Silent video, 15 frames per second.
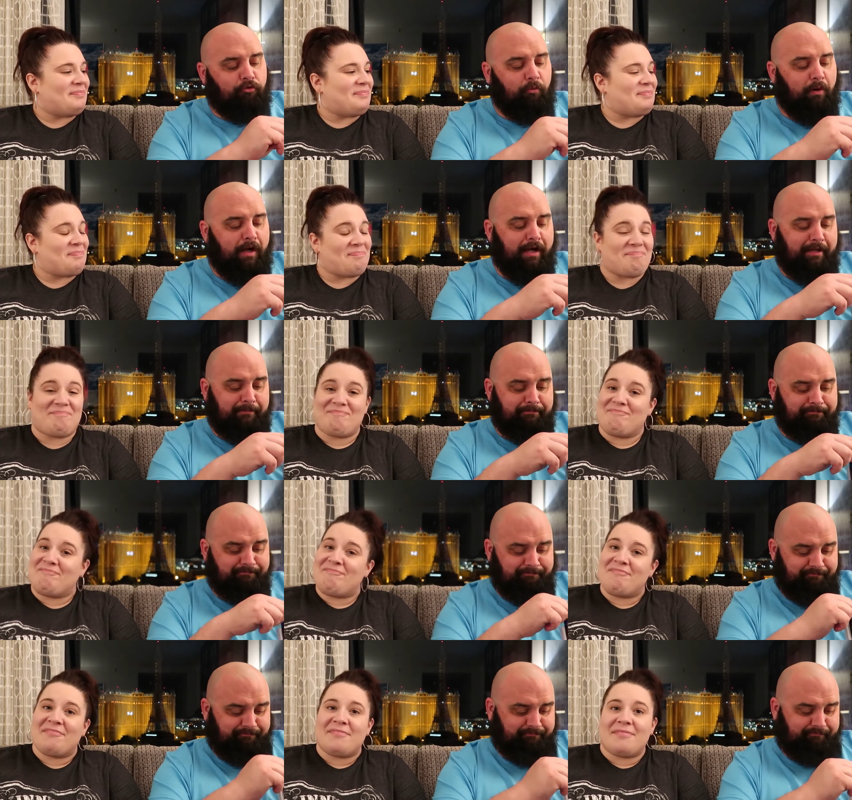Speaker 1: swine.
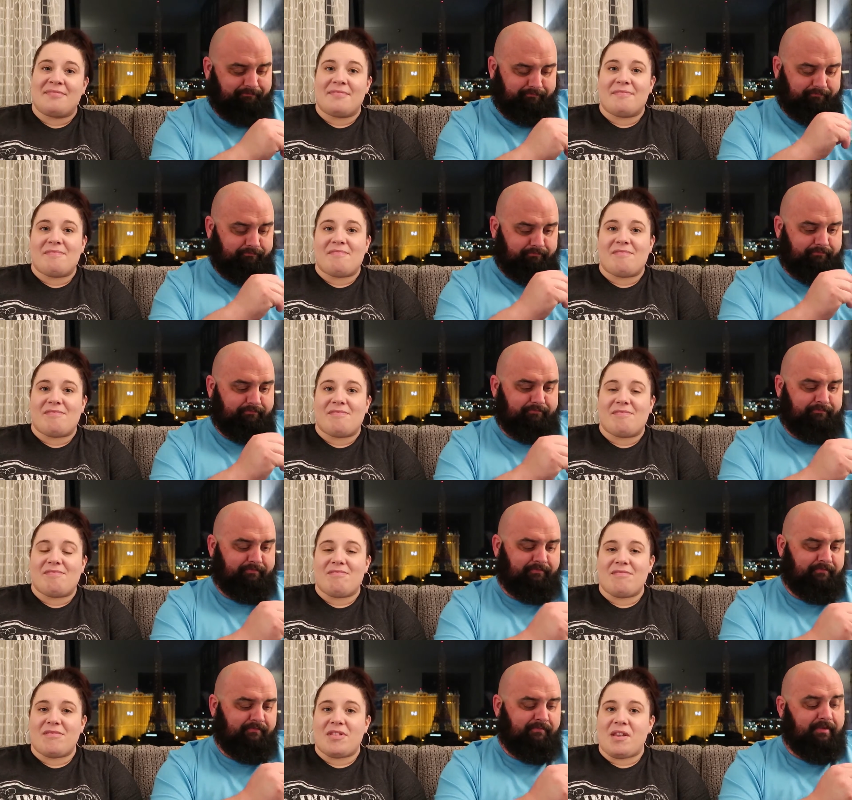
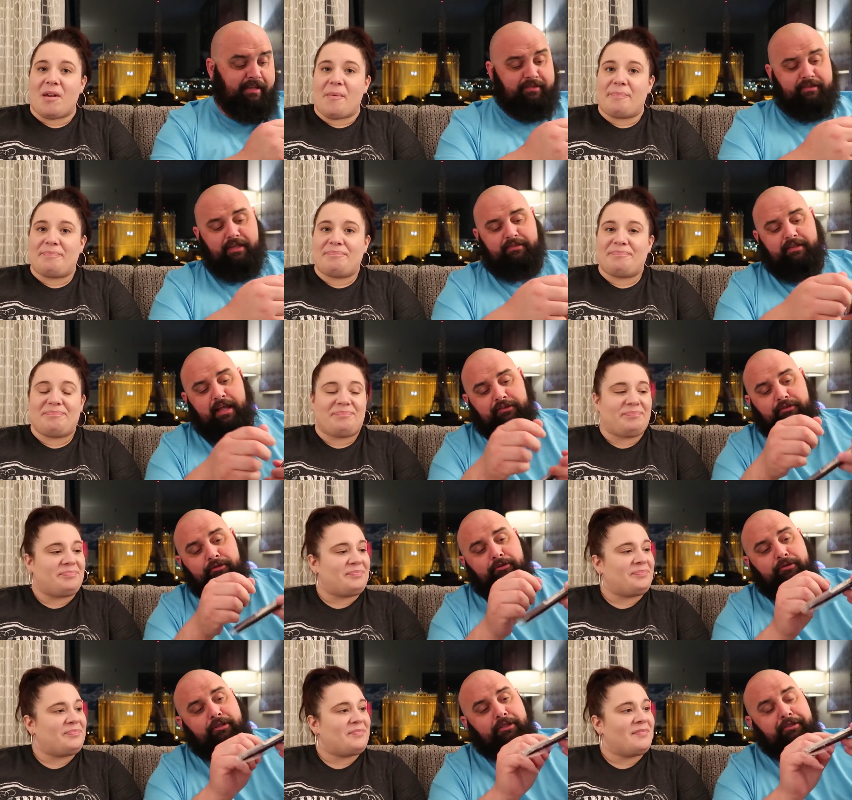It says that
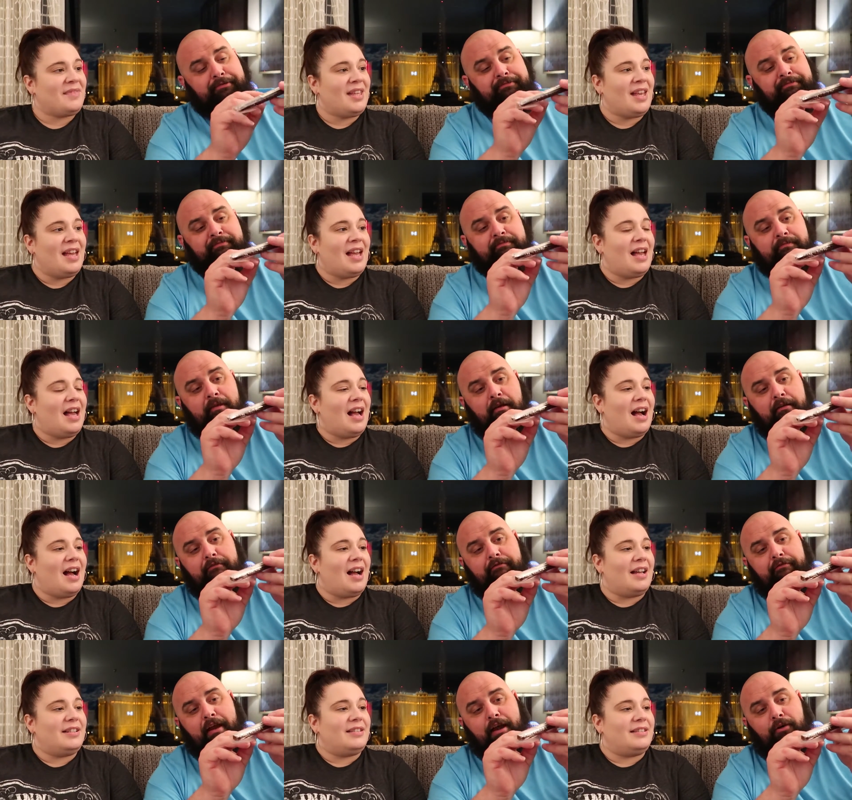too, look.
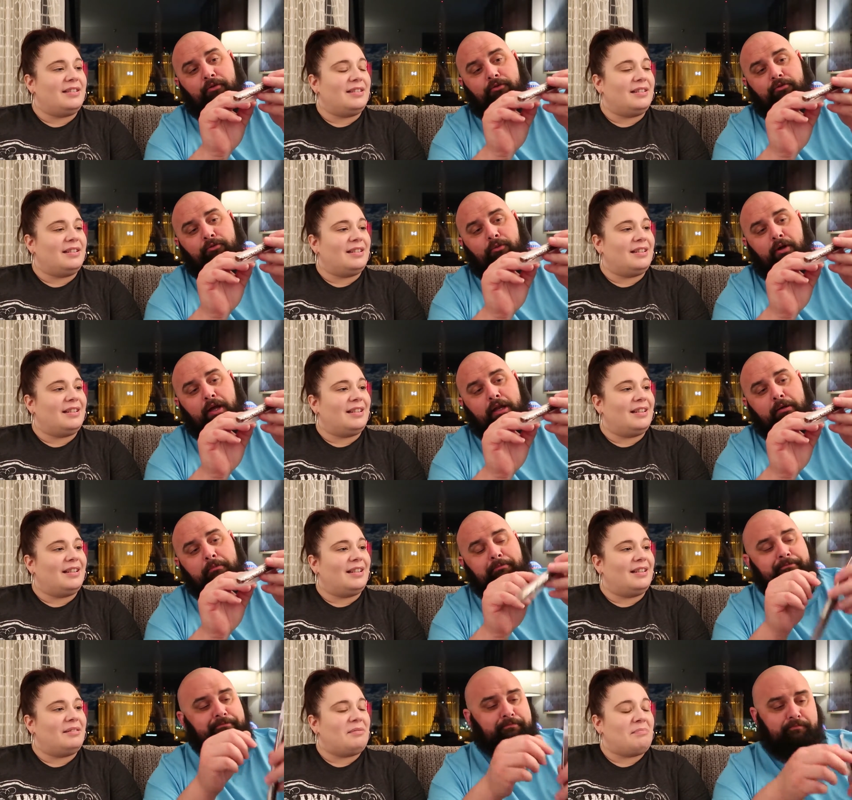I, barrel swine.
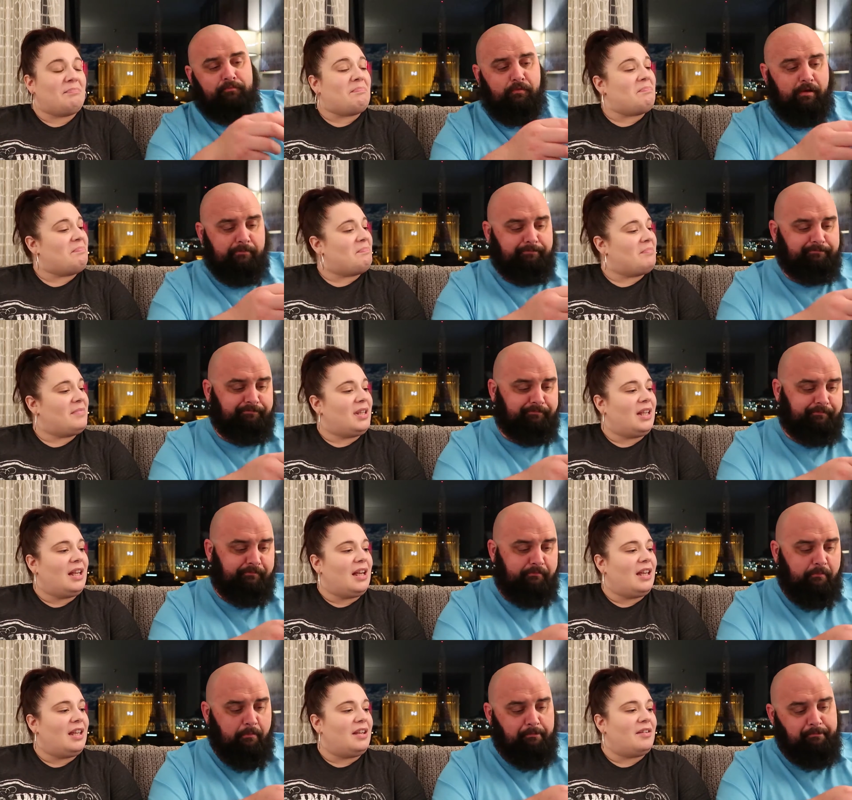
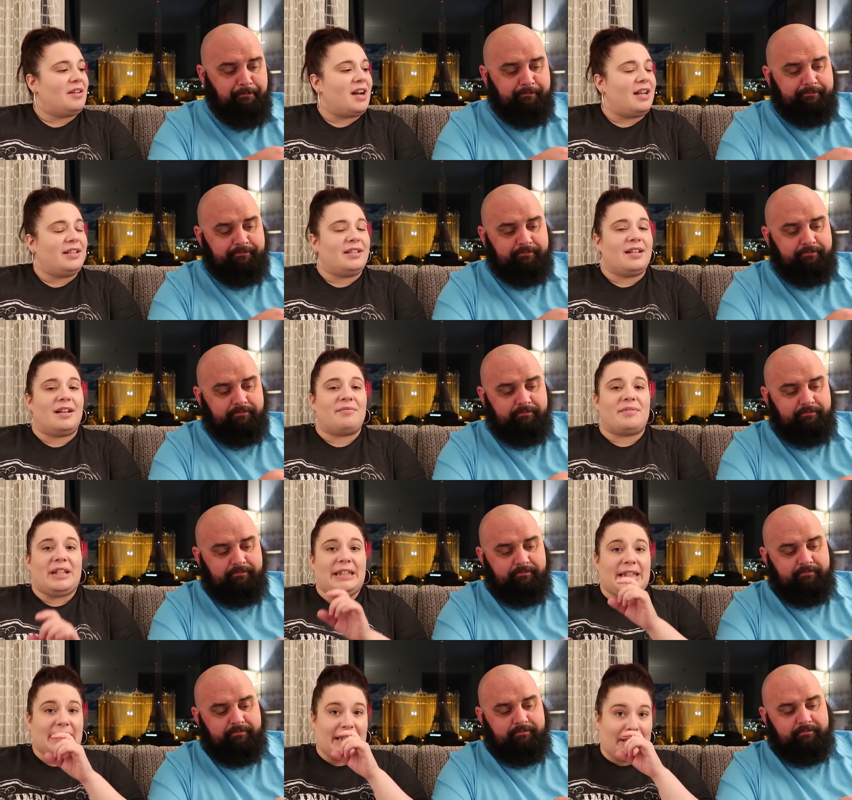
Speaker 2: You know, I did not
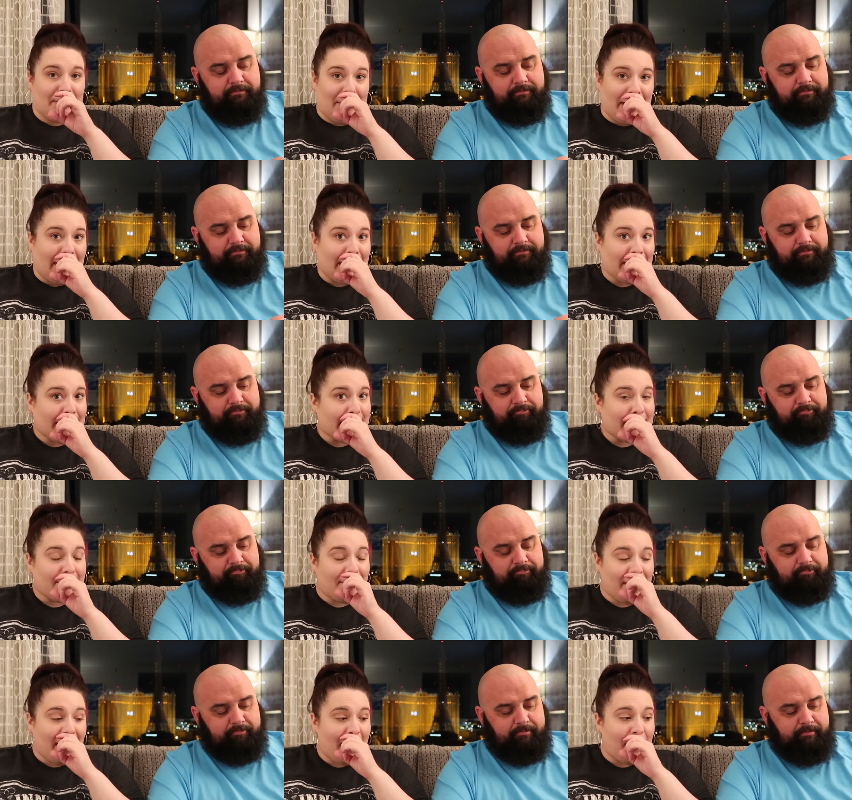read the ingredients
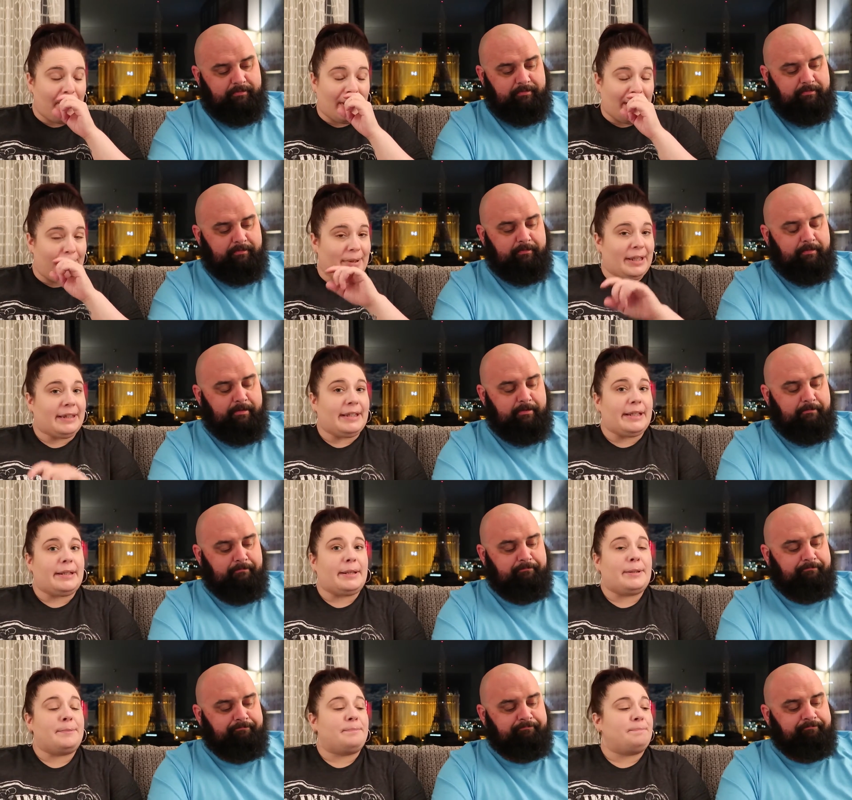of that when I picked that
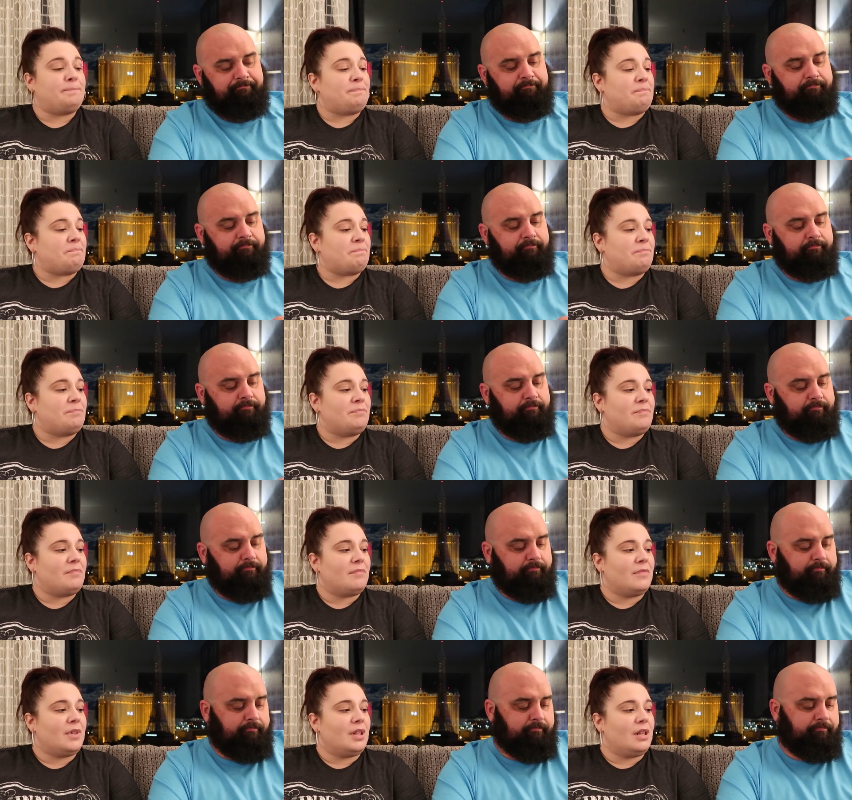up.
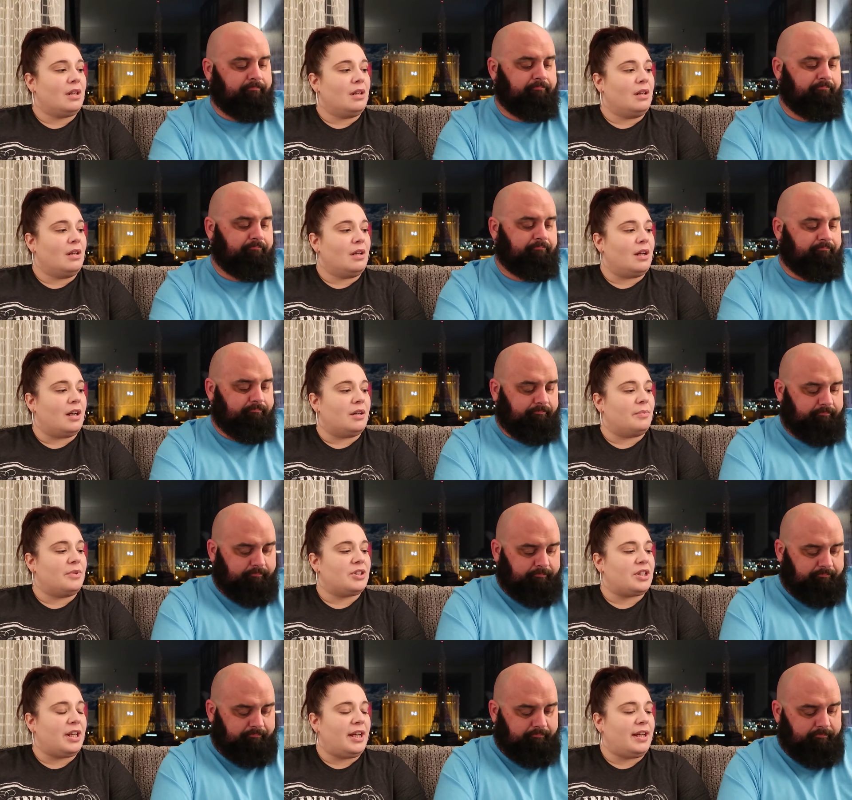Kind of
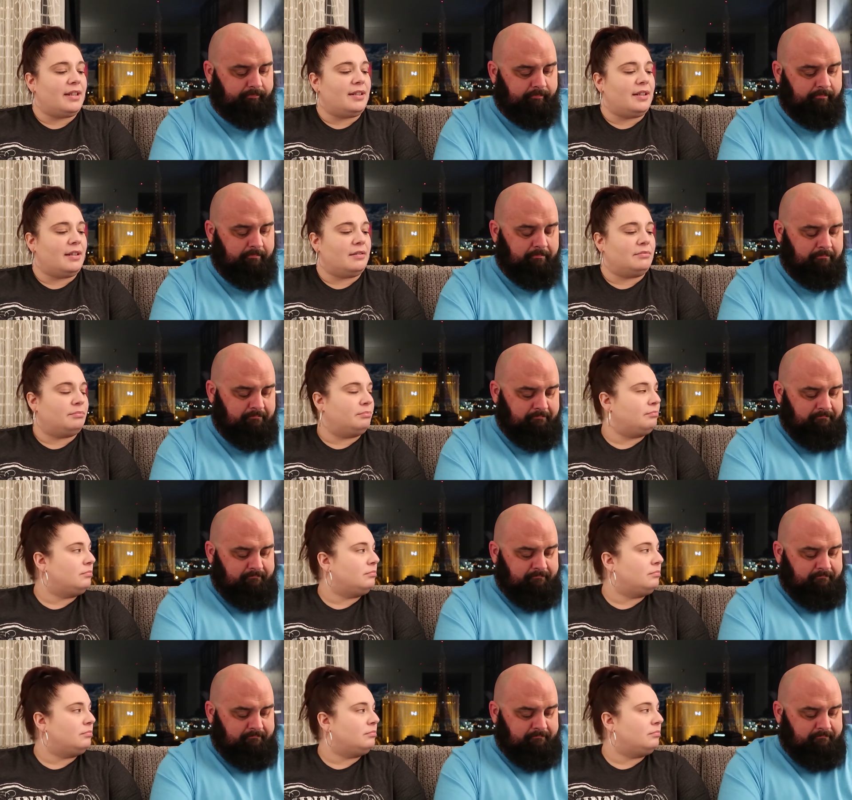wish I had now.